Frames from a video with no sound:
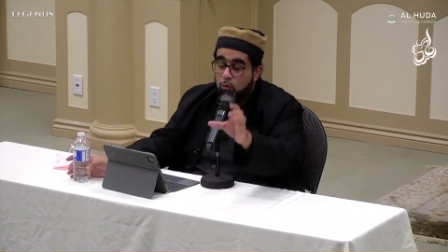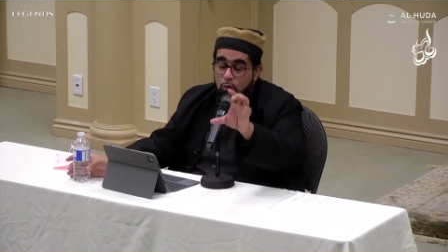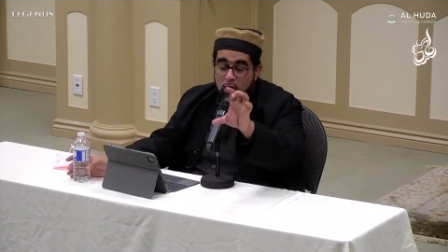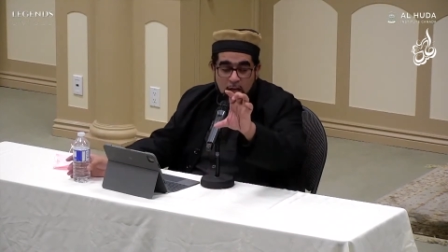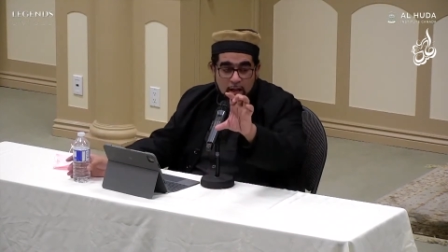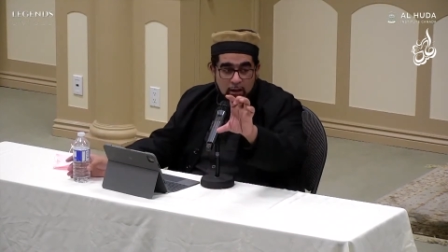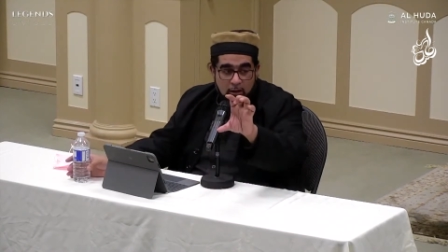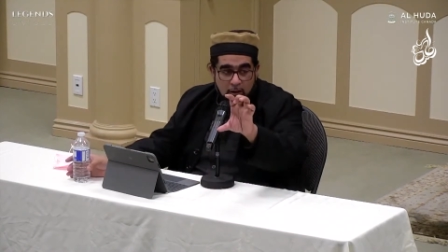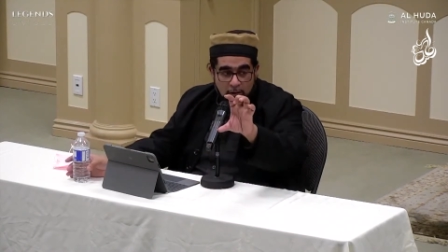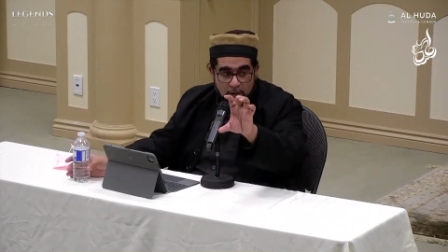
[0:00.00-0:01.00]
we
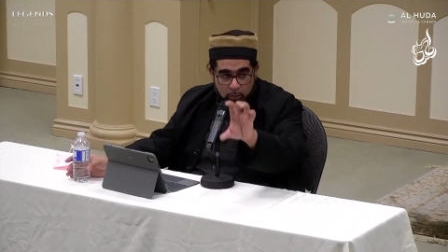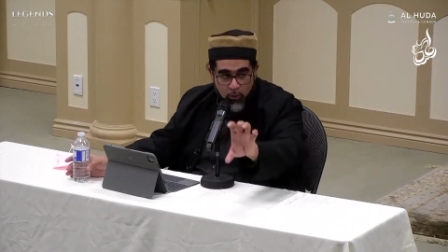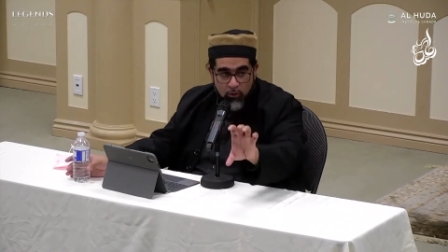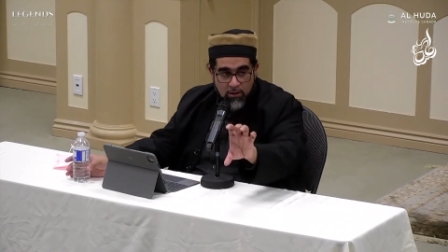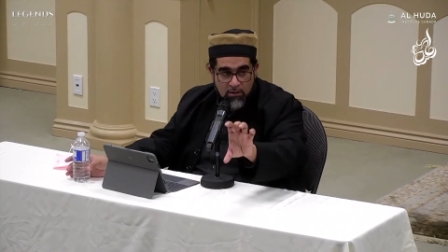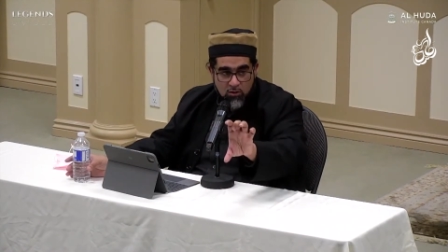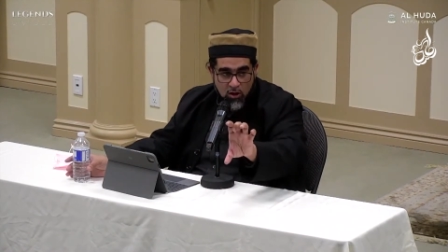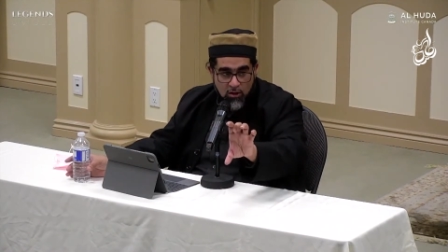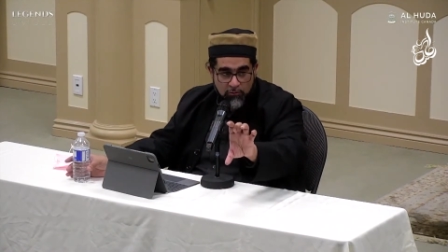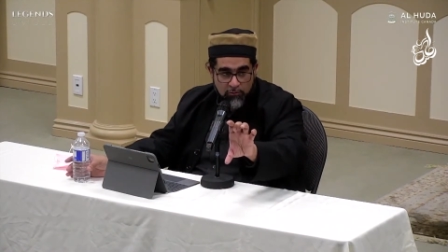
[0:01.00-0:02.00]
are the poorest
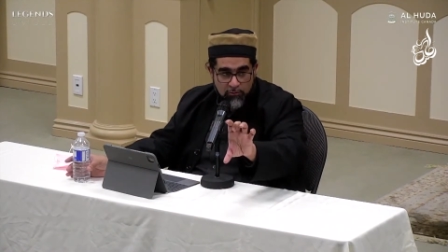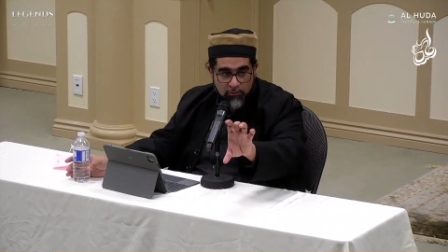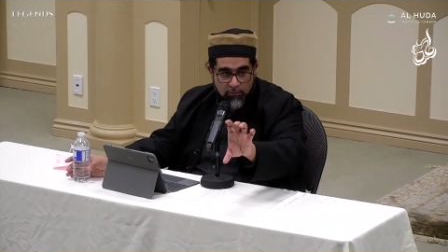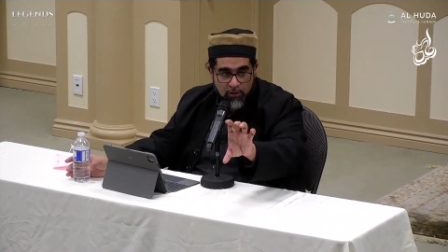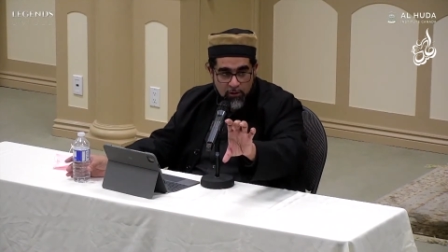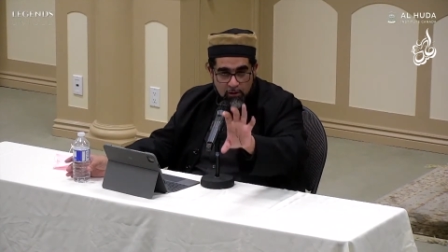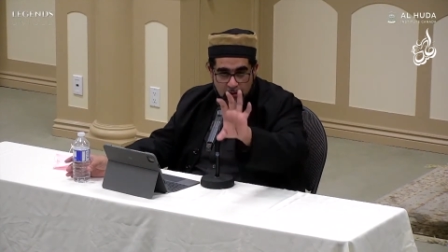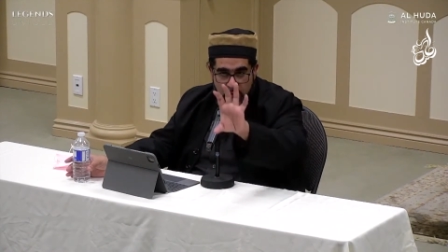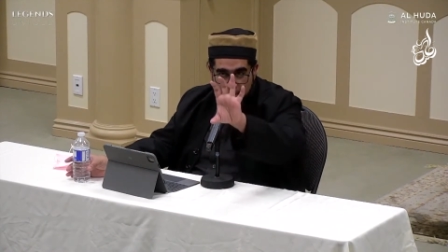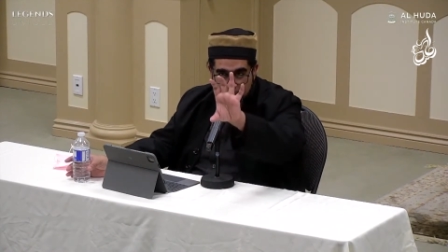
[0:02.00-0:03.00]
of
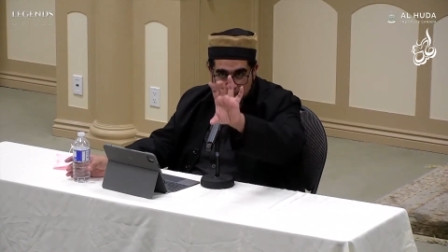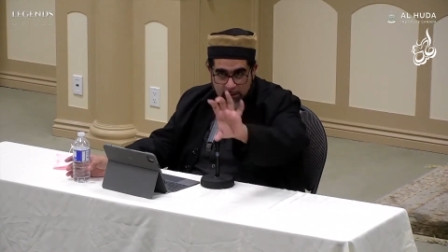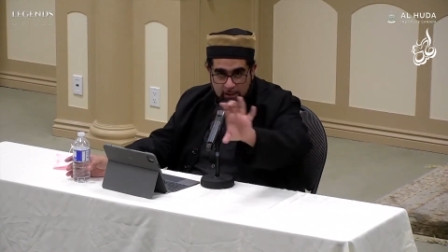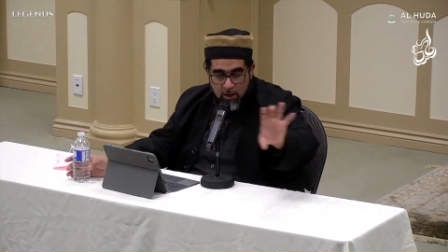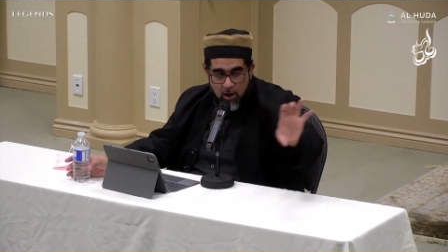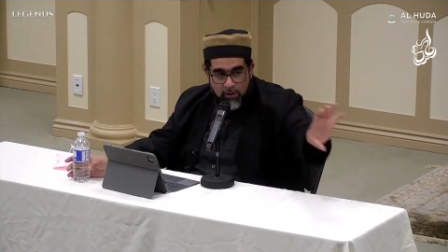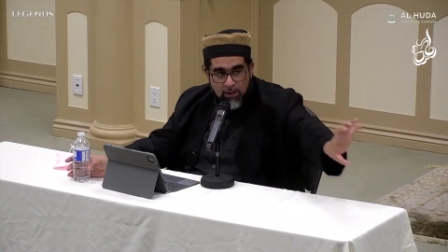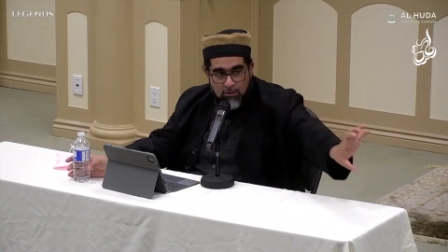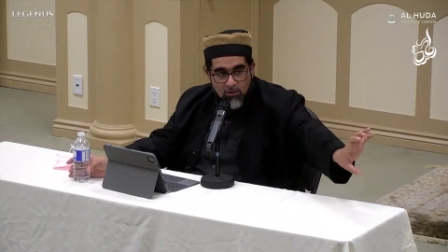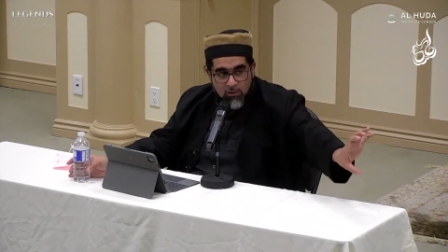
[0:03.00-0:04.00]
the, the
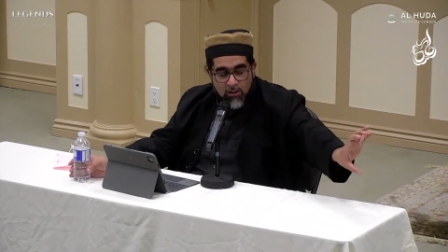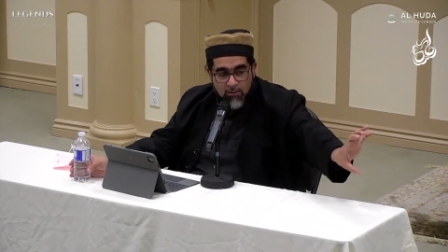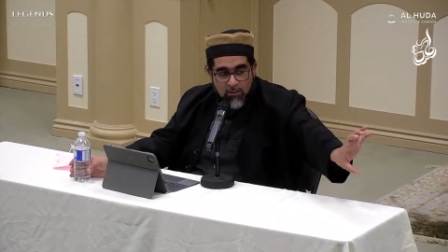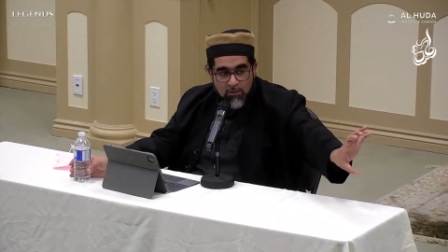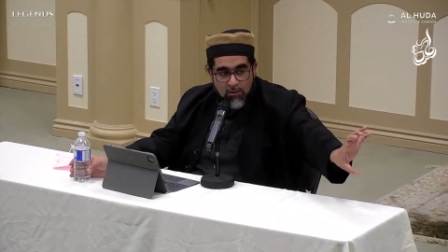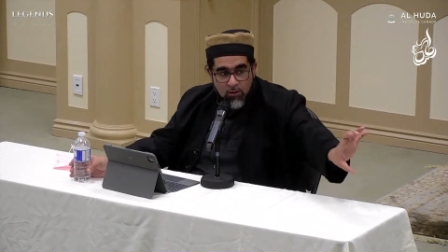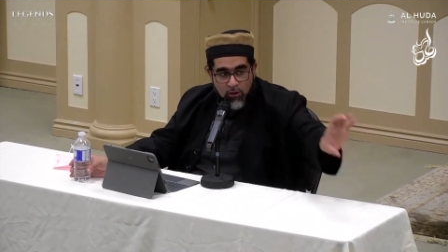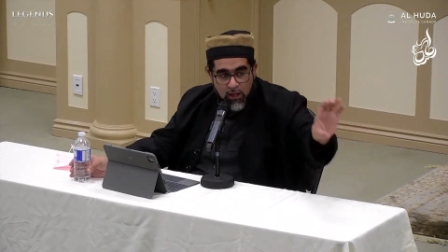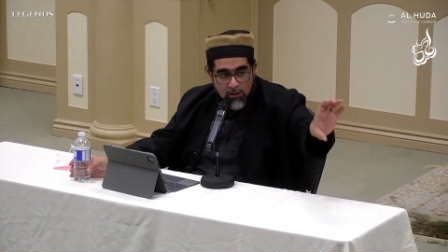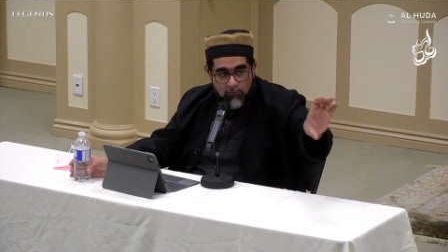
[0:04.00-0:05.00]
denominations that exist in
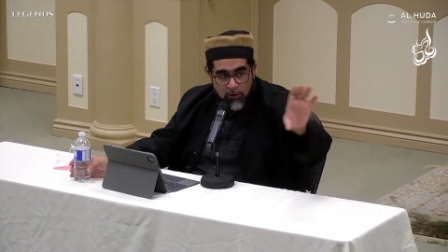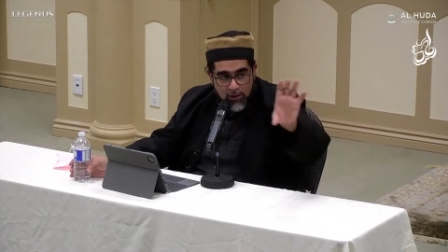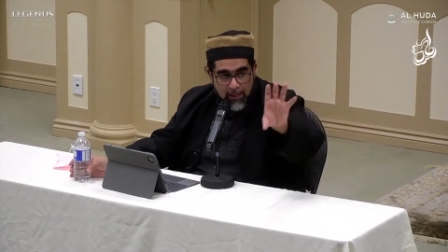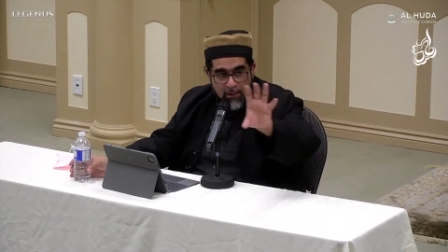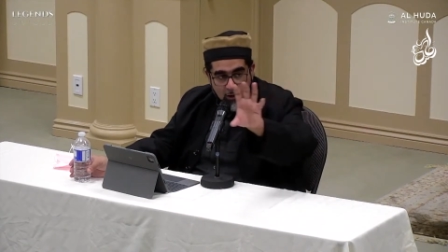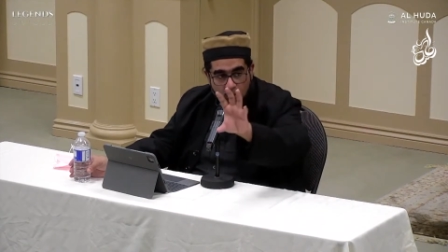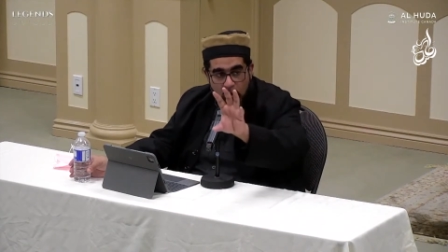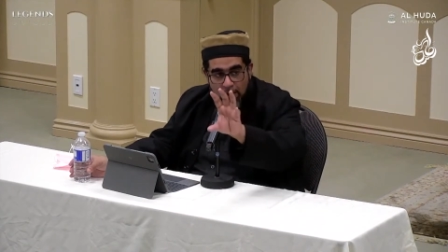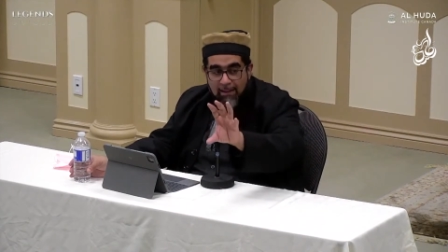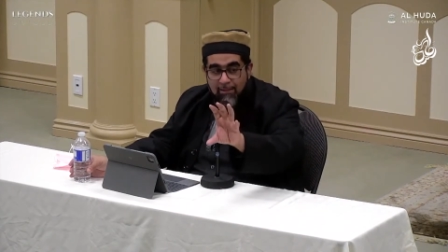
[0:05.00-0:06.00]
UK, different like you know
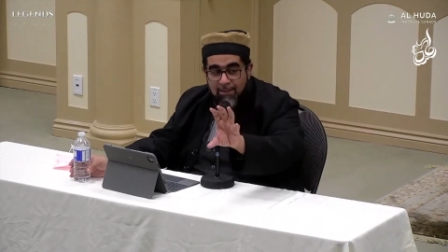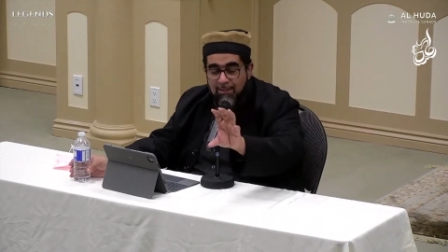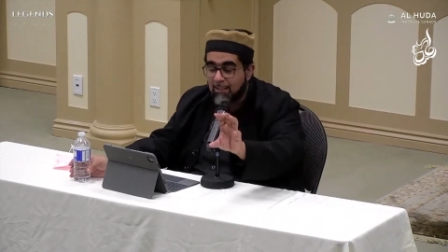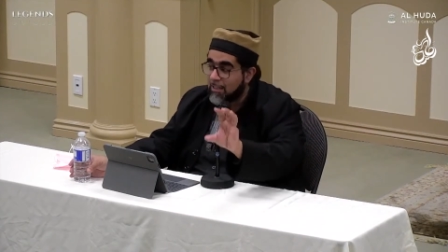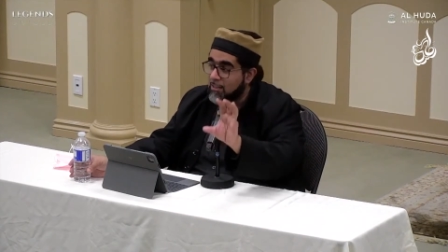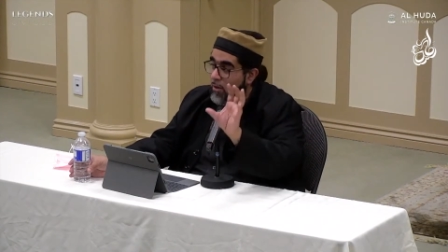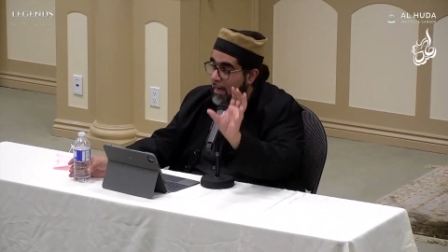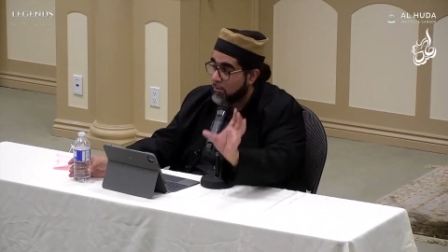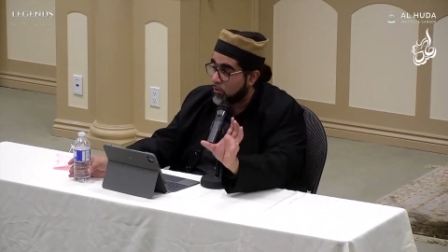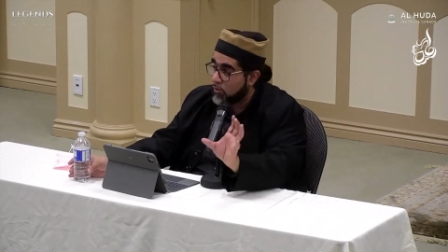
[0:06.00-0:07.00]
ethnicities
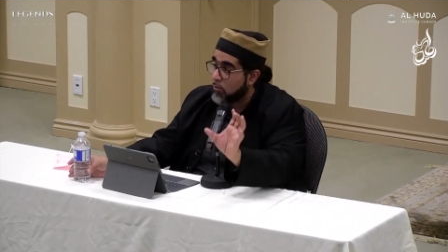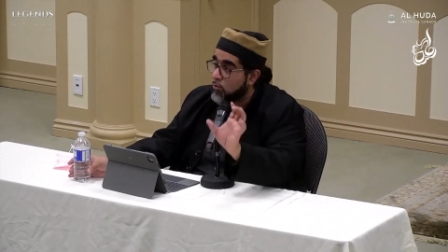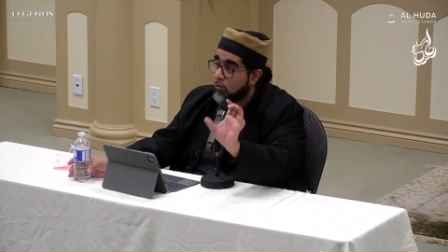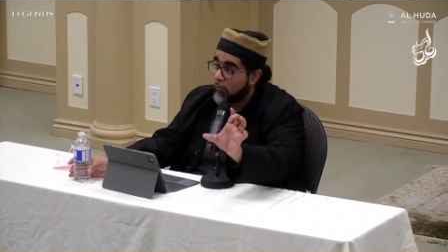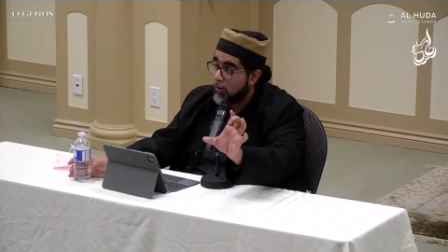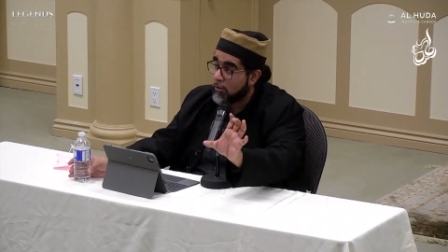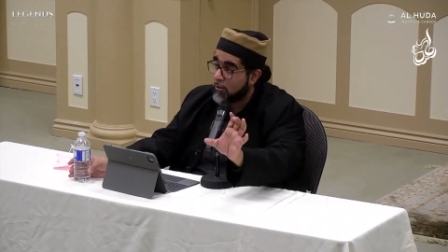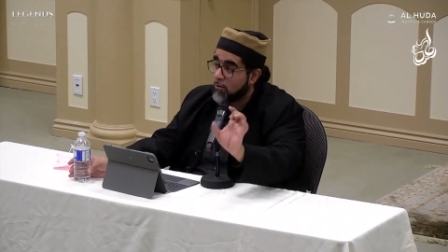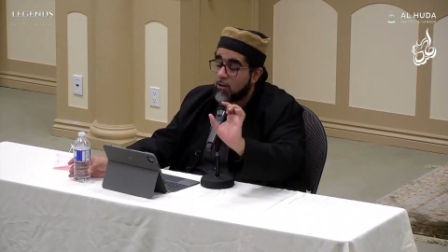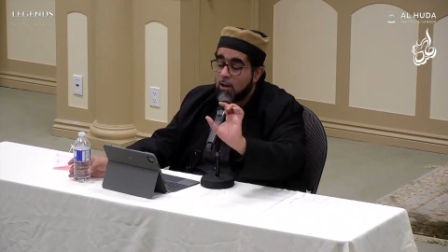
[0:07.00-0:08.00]
as Muslims, or
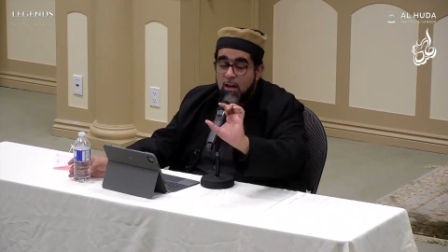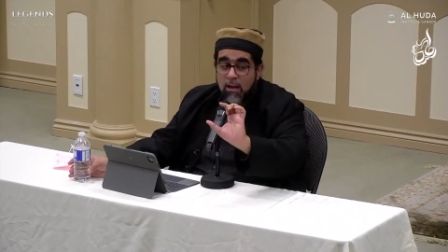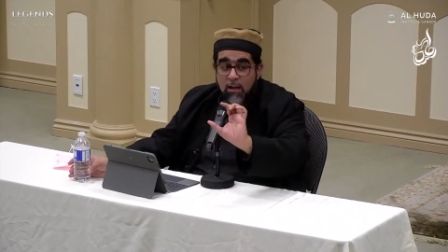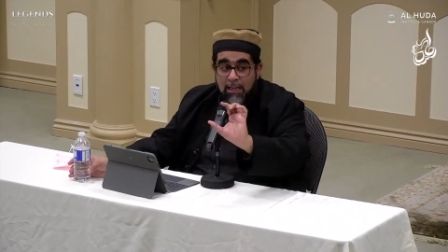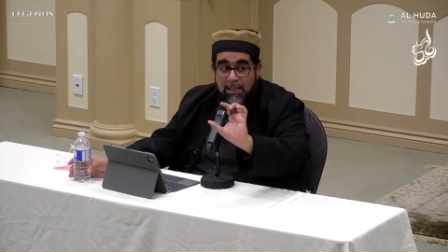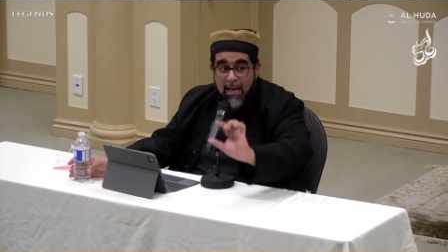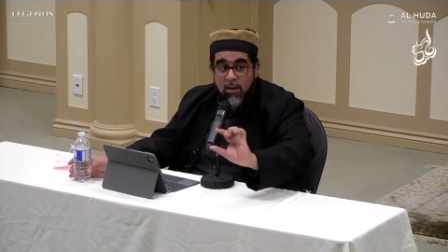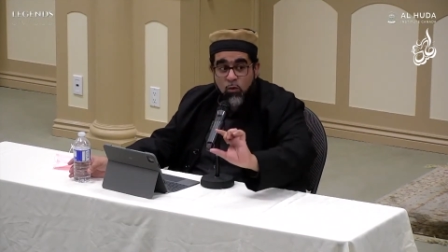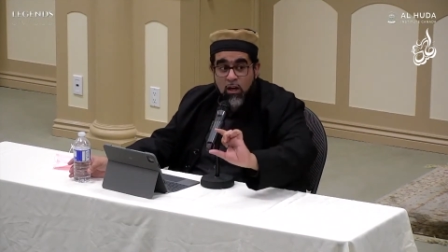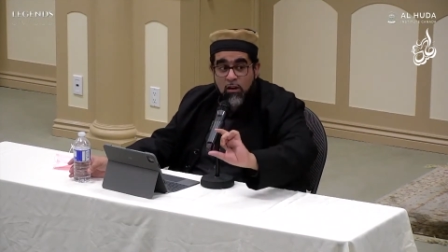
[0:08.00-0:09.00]
religions,
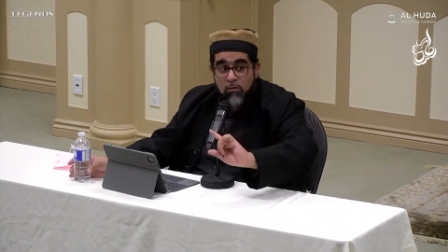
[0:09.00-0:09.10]
yet we are